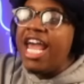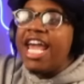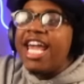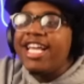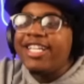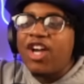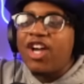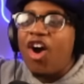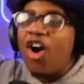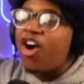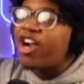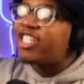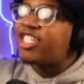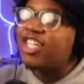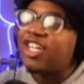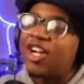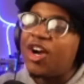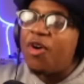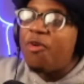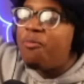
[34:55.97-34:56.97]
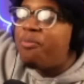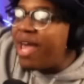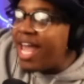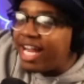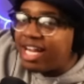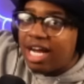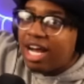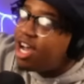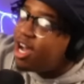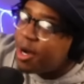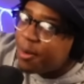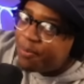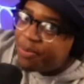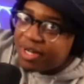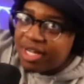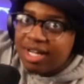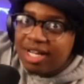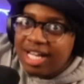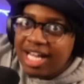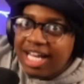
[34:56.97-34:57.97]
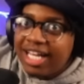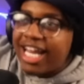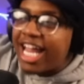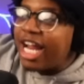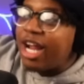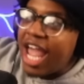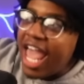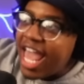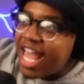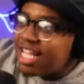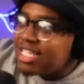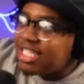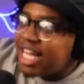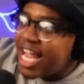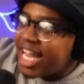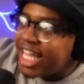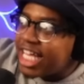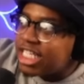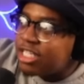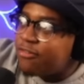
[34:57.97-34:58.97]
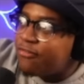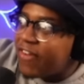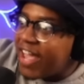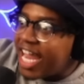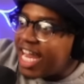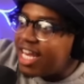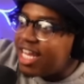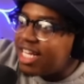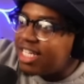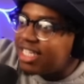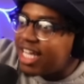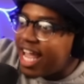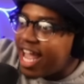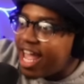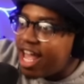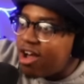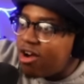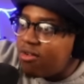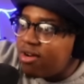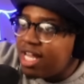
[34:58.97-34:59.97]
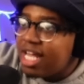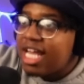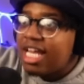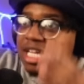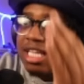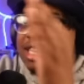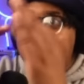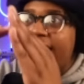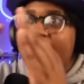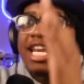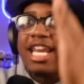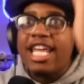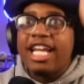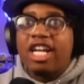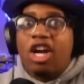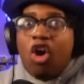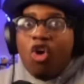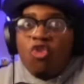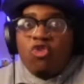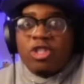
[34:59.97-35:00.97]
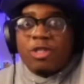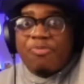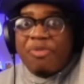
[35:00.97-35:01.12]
it's hard to go back up. Like as like it's fading down, then it goes